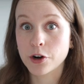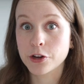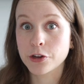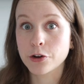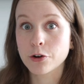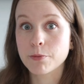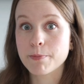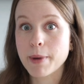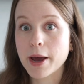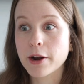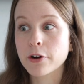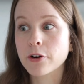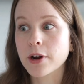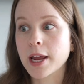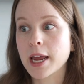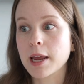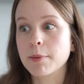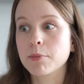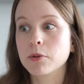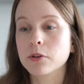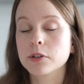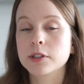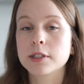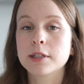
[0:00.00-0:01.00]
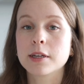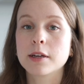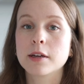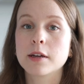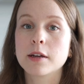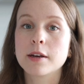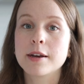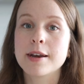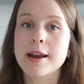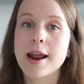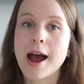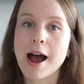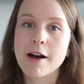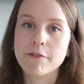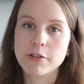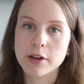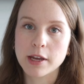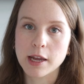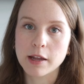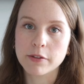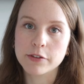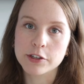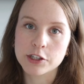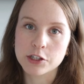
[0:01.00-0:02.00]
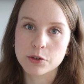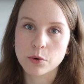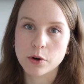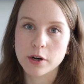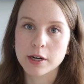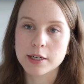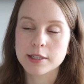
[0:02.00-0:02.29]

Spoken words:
you're better able to navigate the store